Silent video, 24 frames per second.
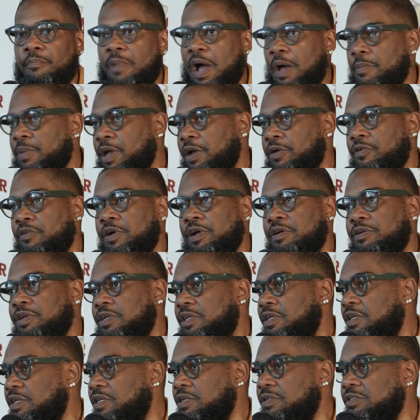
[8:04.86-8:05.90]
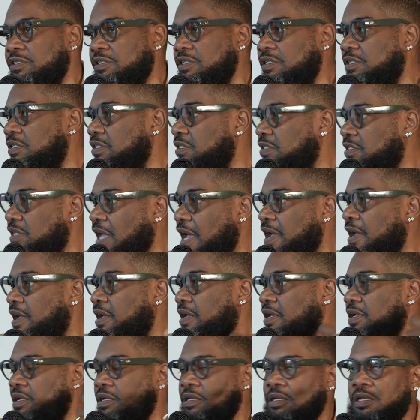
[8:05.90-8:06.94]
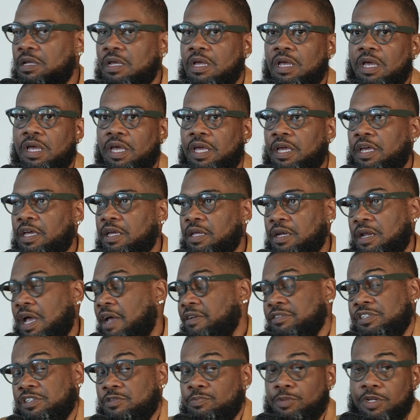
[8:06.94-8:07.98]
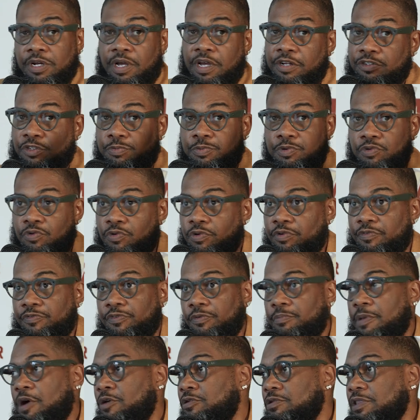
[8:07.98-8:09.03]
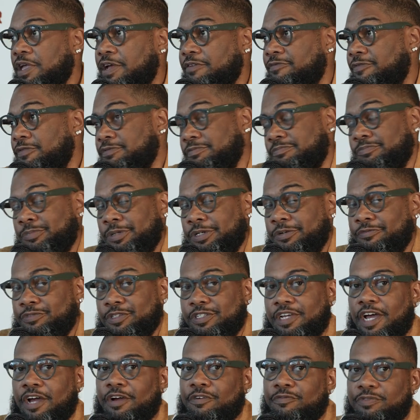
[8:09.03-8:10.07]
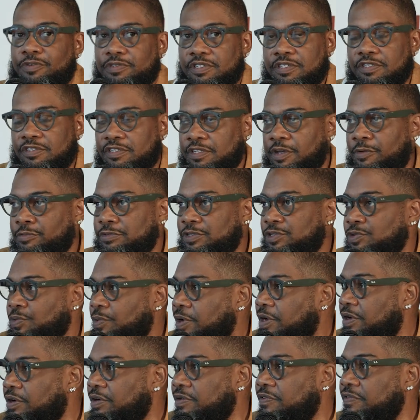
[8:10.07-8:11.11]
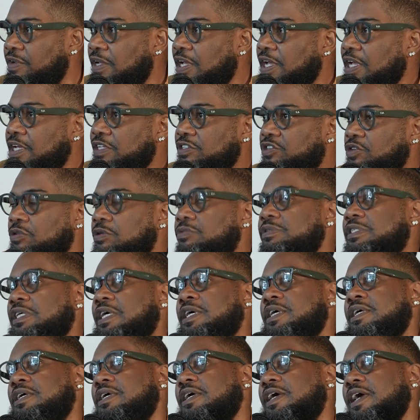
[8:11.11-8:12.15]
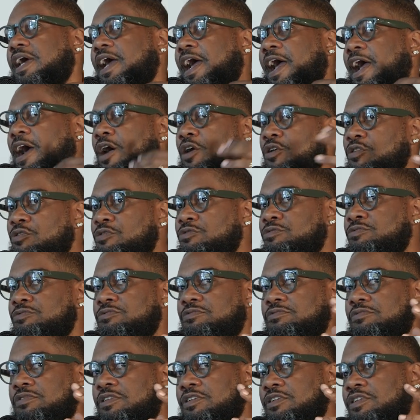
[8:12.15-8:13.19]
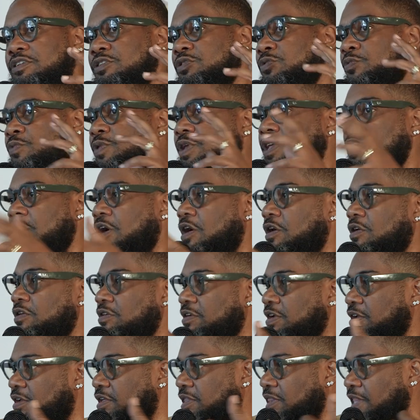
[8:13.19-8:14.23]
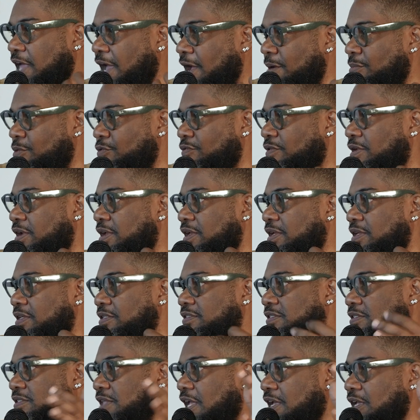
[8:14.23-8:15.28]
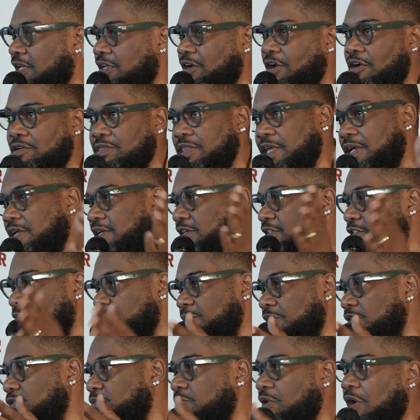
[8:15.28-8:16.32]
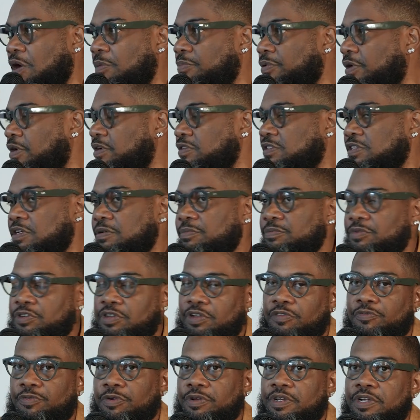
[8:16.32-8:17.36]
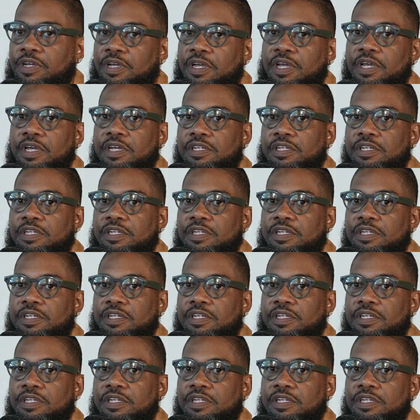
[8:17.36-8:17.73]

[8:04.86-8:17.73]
My background again is in design and I've just been an entrepreneur for my whole life. I've been a photographer since I was 12. So it was like, how could we all collaborate, stay in our lanes because we all brought something different